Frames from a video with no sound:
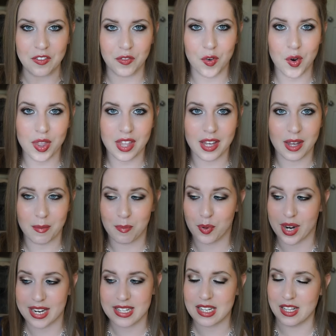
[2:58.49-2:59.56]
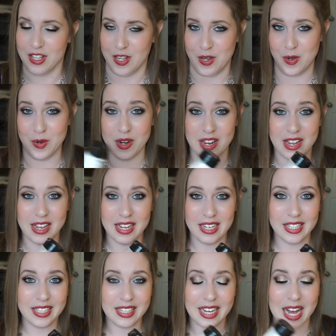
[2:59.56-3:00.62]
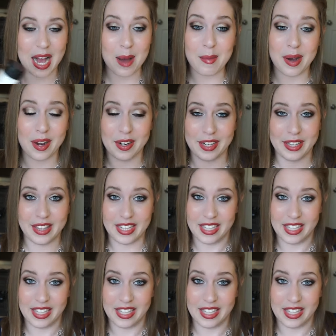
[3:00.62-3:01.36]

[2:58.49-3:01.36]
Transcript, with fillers: For the price alone, I'm already